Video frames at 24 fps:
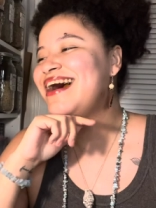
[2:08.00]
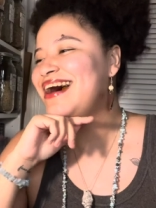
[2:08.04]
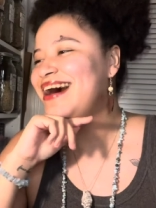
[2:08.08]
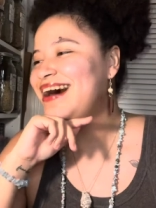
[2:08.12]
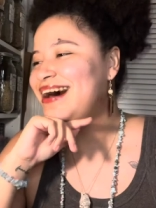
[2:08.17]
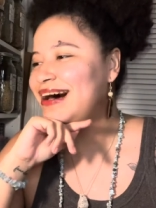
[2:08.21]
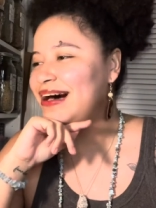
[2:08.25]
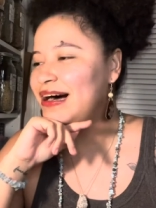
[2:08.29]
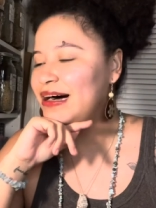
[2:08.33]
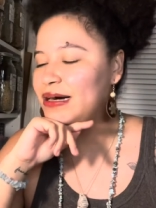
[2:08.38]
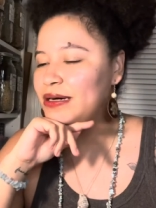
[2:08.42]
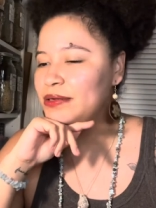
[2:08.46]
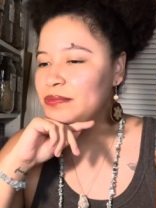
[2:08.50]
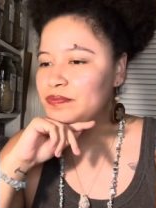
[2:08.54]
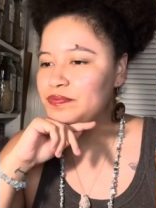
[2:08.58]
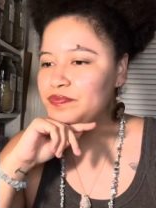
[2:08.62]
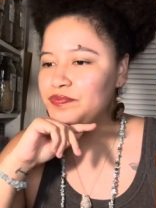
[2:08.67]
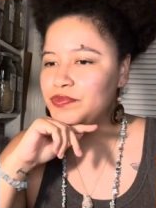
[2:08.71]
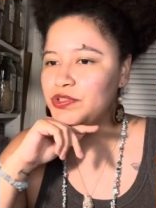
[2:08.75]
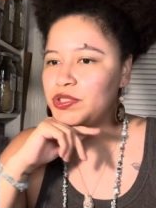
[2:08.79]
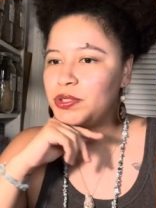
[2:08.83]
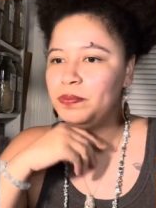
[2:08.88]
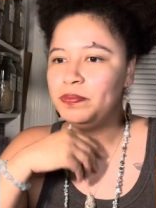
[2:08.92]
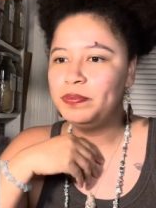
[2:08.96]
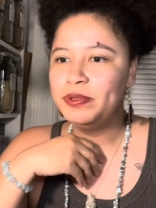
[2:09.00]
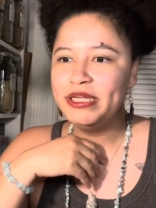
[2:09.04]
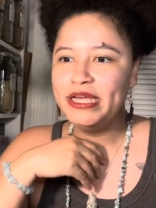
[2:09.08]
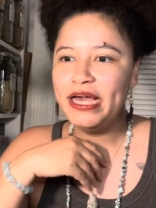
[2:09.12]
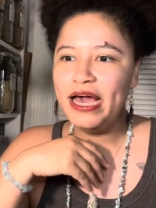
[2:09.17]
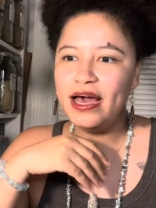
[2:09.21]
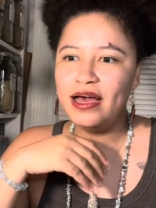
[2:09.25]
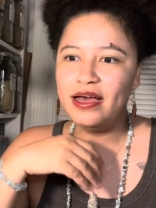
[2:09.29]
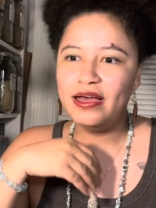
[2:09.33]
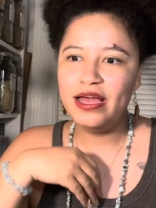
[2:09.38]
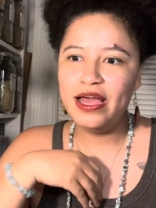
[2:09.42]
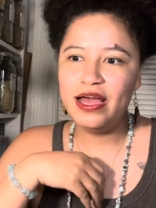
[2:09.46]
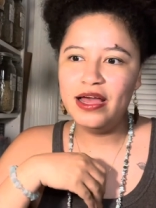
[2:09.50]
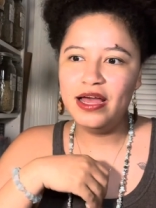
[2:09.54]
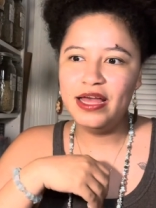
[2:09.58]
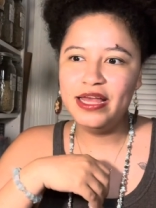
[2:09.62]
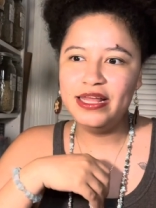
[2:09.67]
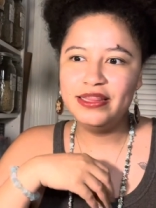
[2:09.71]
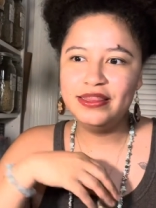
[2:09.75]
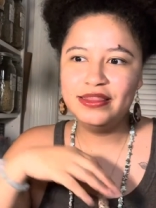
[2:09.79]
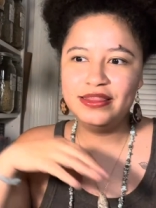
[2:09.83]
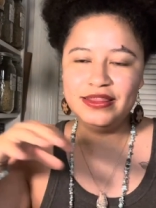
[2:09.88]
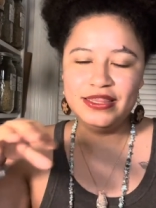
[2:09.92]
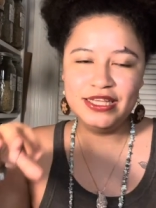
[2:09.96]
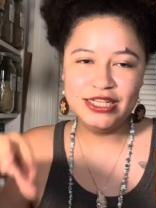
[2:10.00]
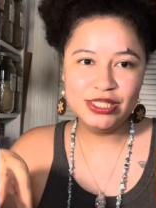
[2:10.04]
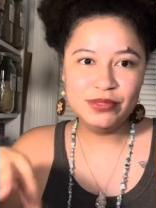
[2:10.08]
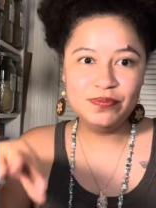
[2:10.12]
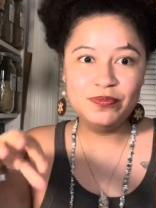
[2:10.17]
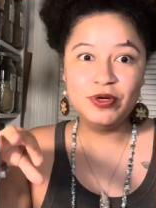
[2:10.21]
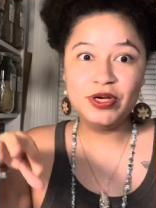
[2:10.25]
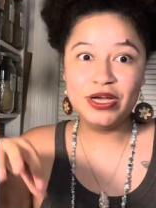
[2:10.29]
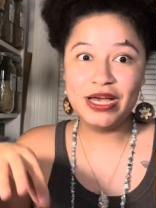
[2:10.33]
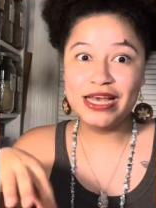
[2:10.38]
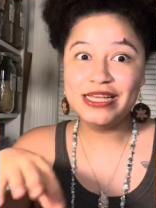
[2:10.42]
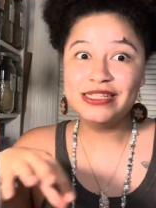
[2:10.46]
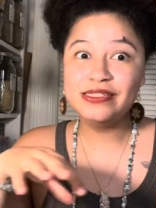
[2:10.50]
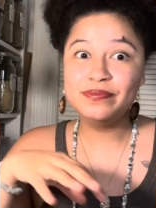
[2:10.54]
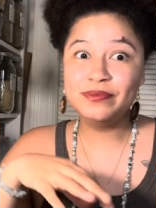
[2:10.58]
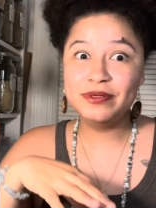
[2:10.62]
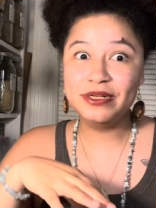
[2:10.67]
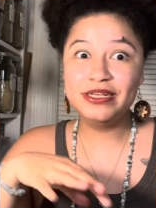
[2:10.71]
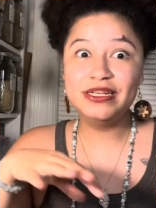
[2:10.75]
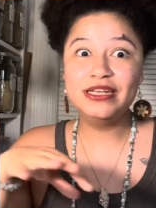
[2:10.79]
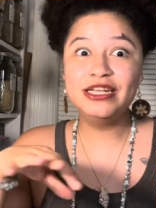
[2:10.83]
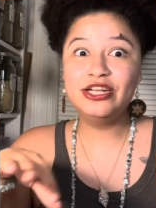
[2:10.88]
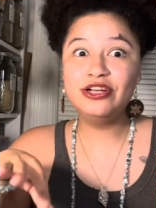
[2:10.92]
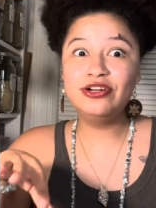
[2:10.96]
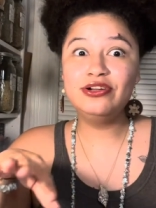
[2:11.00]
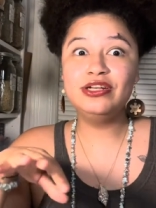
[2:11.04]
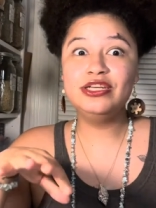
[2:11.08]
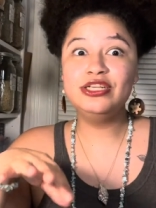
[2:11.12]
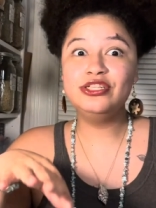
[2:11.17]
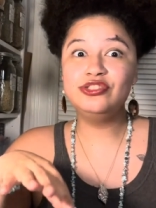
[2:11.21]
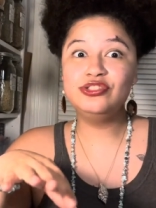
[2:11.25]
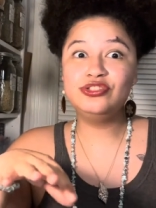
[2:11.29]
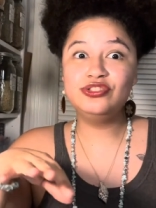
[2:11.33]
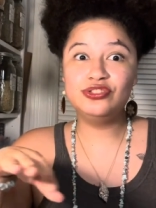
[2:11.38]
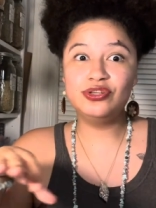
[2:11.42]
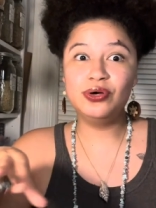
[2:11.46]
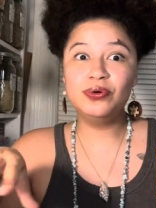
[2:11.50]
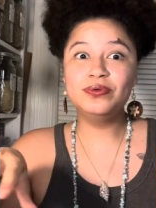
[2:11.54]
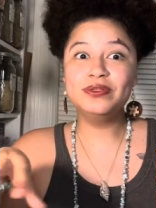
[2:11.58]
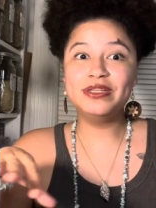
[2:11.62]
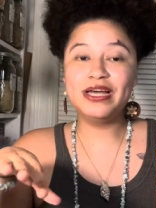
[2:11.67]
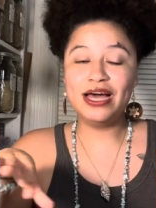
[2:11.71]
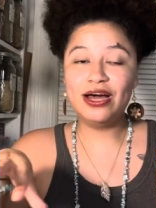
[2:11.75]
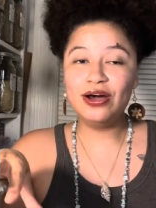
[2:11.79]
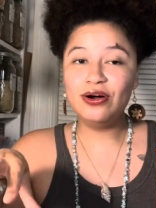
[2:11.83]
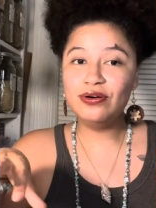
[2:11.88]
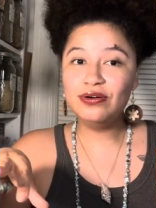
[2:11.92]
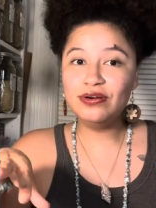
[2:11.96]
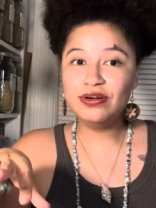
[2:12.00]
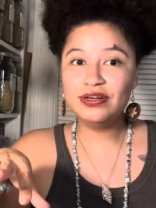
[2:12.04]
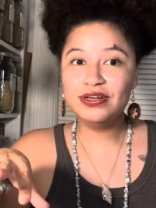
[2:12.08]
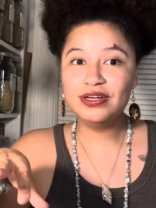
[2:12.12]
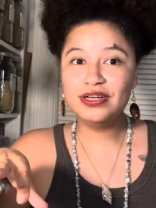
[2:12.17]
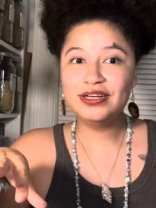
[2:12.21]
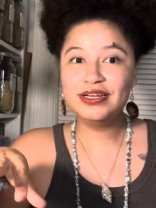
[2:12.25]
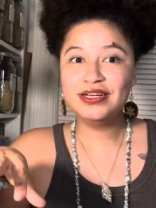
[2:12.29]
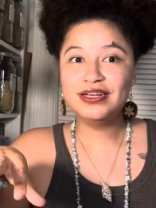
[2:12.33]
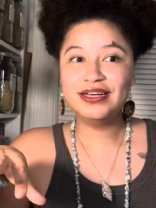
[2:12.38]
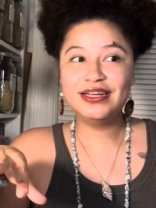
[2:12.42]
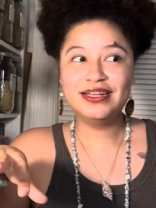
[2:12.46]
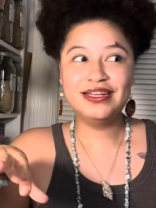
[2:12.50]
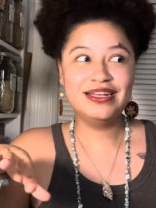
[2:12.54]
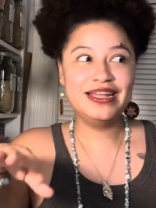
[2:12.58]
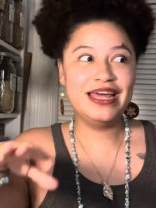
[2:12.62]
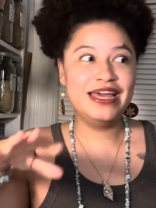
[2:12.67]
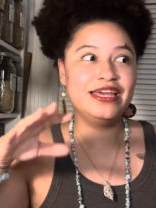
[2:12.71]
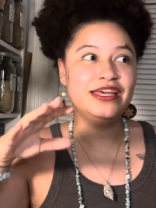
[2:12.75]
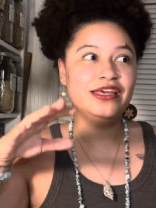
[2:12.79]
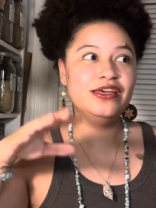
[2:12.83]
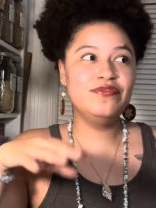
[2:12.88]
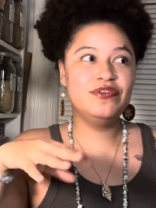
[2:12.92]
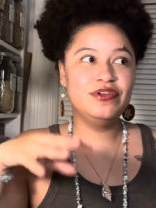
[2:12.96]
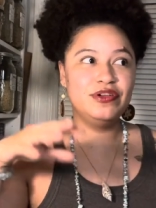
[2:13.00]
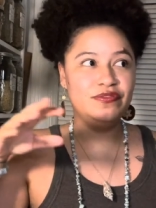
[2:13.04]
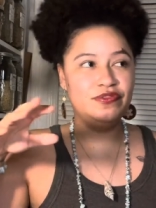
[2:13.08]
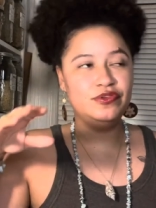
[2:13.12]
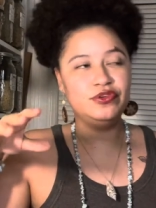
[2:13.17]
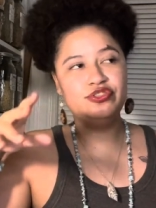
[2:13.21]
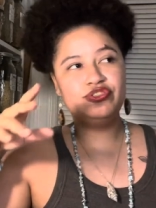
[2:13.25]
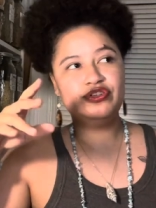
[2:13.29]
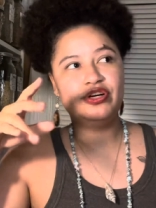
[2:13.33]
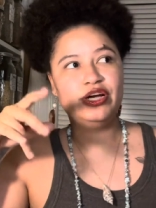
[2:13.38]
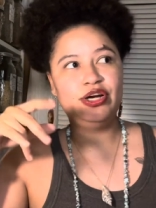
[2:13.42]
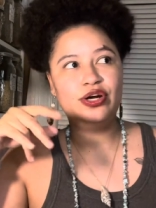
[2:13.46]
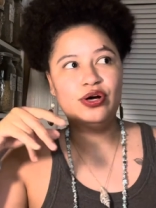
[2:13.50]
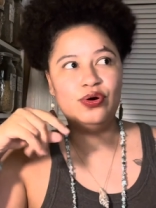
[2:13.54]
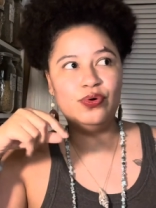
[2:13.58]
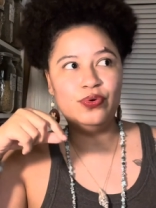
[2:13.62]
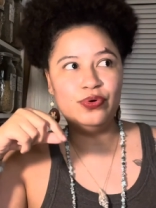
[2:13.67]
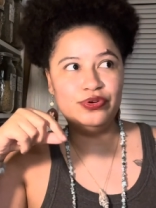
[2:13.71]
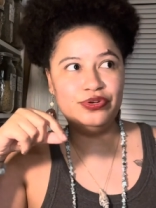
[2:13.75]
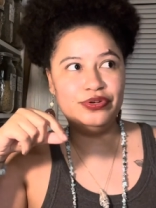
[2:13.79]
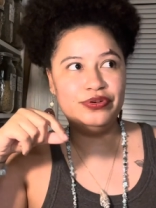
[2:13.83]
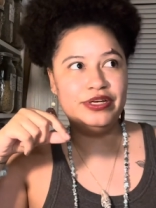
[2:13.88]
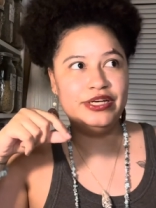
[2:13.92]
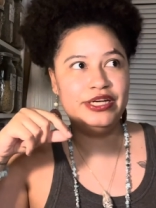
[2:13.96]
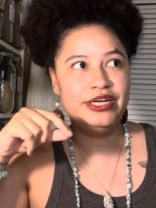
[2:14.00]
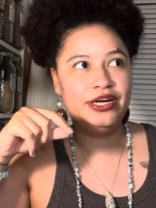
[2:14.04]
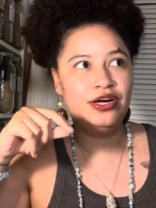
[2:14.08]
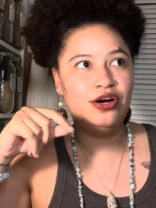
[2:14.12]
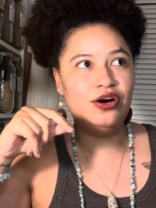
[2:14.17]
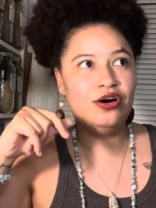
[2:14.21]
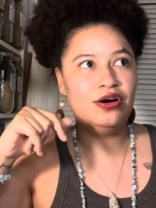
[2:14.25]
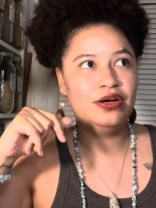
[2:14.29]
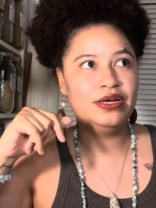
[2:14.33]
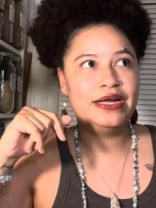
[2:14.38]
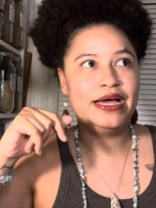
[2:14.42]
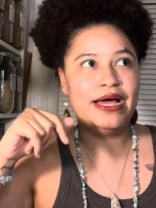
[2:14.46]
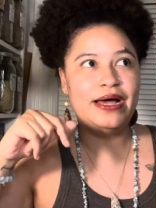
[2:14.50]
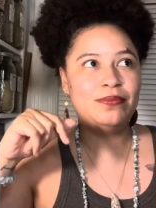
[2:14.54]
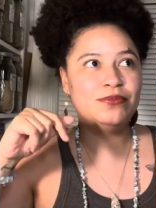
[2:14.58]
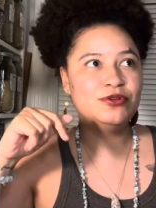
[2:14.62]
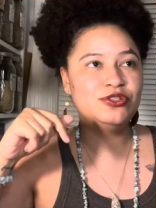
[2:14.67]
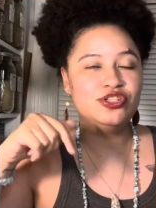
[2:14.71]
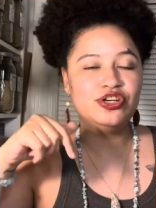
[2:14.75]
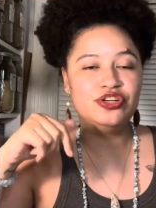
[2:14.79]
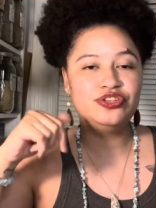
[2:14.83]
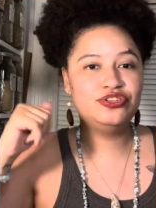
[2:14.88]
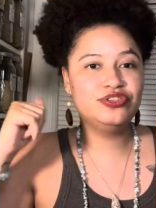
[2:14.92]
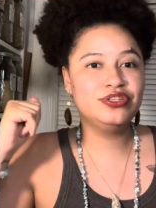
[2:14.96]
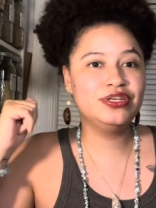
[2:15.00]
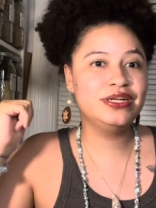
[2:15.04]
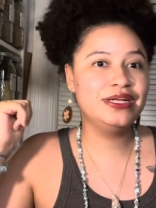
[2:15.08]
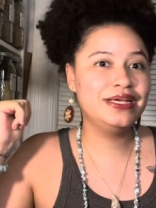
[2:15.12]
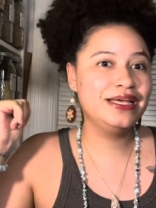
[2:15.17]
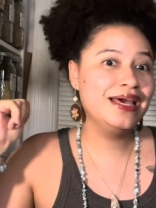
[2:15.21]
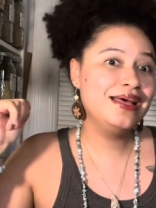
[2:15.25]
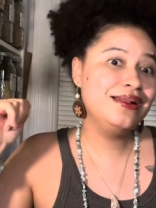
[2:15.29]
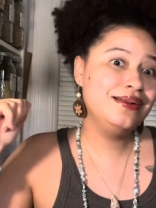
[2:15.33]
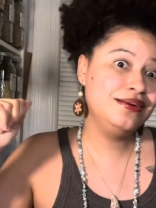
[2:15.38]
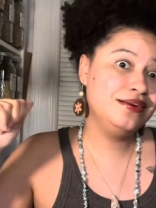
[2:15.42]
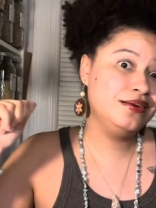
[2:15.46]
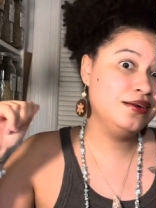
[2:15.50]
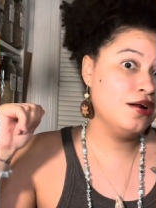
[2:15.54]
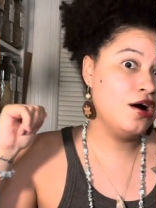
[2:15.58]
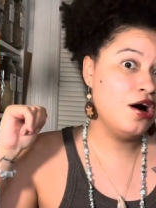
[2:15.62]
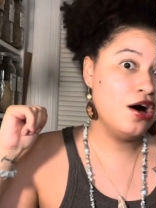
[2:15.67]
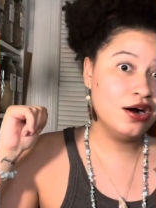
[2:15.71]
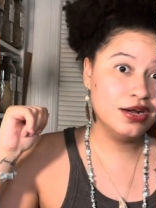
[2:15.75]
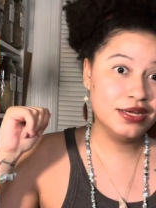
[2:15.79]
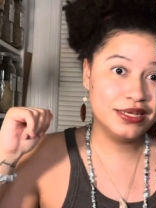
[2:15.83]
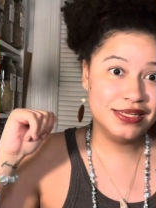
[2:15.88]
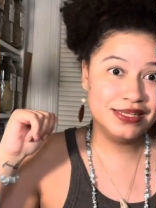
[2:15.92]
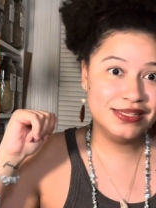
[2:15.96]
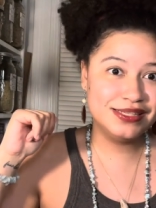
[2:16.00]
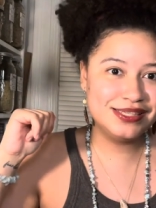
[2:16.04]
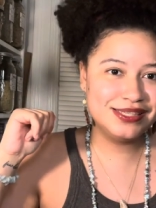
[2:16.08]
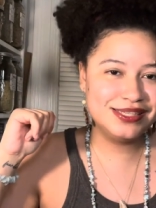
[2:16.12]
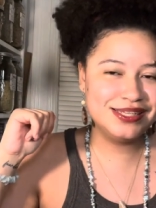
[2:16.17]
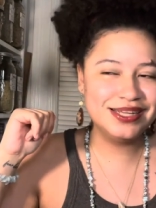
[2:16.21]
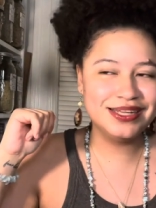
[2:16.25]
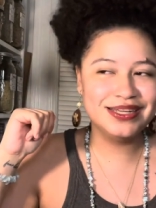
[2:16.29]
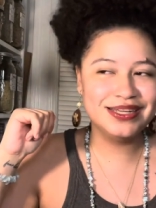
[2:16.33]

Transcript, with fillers: Um, but yeah, this book has been literally sold out. Like even if you try to order it on Amazon, you're gonna get it in August.